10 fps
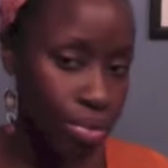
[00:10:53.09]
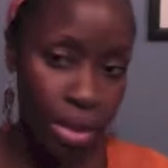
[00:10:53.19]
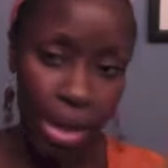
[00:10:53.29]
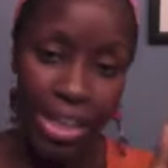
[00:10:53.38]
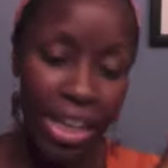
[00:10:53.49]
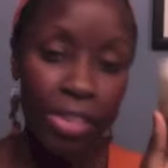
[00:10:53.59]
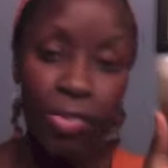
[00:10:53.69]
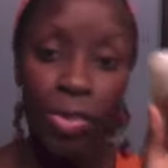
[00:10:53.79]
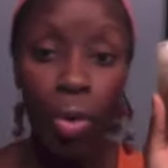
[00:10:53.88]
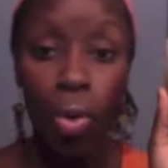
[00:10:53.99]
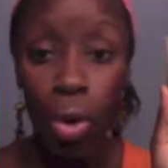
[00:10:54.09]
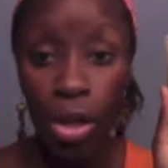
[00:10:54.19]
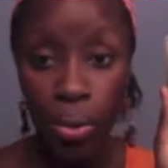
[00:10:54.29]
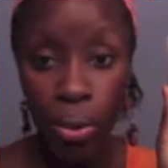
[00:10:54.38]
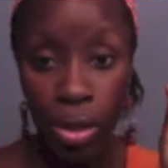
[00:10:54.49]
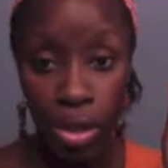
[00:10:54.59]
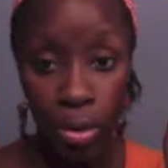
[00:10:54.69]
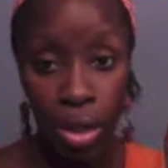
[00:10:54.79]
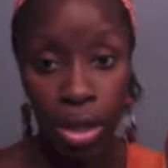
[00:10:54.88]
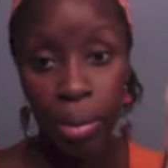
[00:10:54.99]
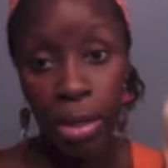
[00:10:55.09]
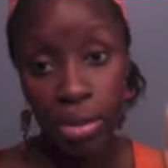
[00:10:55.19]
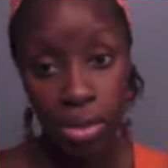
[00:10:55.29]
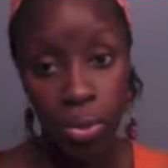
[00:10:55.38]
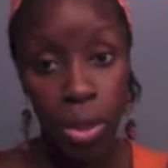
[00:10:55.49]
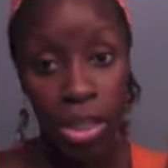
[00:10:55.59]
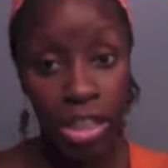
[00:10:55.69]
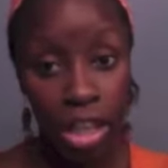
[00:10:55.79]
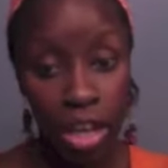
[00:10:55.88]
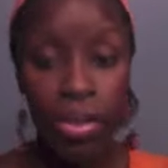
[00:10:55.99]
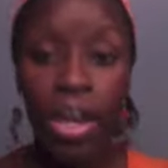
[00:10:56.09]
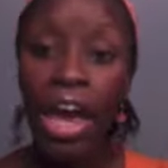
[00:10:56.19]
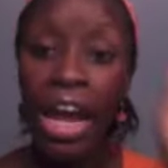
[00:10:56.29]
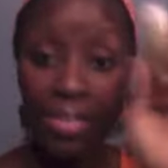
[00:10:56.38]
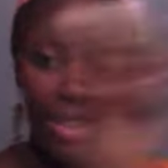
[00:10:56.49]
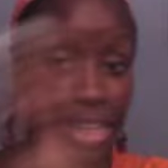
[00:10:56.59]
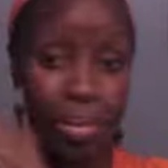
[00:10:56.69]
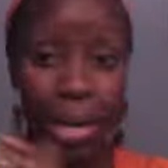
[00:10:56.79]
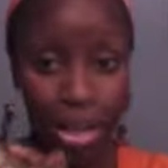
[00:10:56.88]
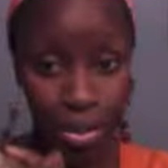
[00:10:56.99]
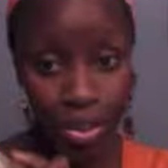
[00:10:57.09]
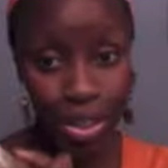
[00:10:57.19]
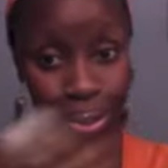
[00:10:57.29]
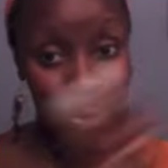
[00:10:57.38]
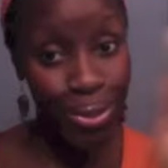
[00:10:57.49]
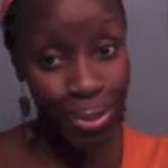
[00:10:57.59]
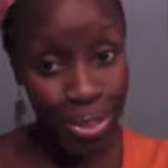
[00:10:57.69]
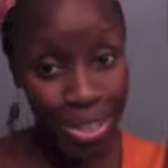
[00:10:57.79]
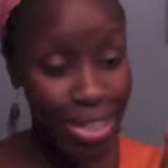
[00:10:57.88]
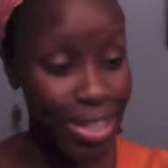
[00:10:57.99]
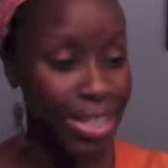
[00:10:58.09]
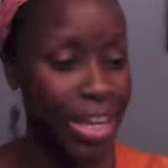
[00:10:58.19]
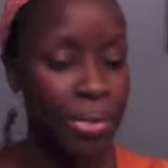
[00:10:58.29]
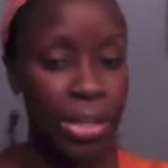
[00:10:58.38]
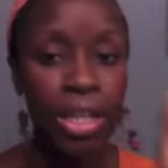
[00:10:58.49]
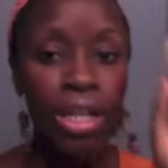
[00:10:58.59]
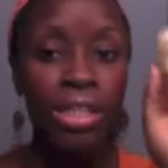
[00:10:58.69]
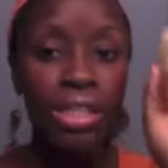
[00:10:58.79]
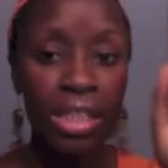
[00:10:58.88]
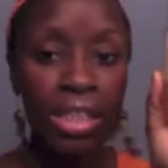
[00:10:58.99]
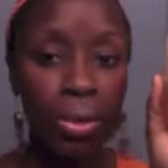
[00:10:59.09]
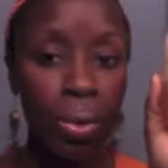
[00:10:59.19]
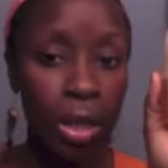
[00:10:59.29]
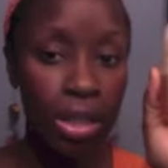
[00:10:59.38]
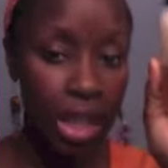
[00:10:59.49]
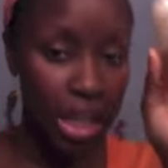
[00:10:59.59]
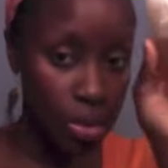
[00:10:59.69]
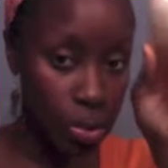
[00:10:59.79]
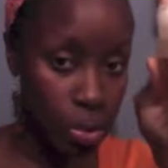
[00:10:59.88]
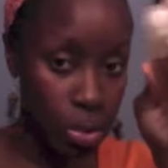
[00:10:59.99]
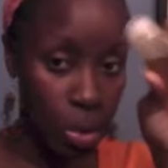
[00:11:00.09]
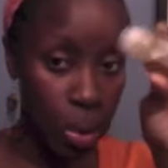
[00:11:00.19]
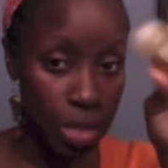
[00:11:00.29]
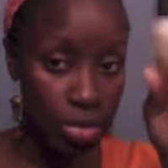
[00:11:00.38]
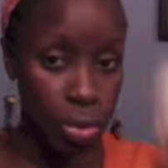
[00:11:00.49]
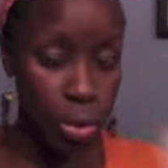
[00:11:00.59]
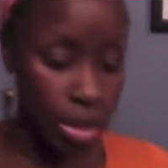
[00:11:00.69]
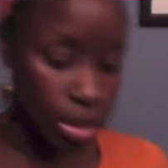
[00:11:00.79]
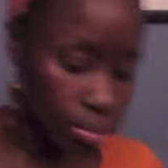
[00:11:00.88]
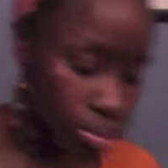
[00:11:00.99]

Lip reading: I can't even go on and on and on about this oil enough. And I did it in my other video, so you can see it there. But this is the oil that I use, the oil of choice.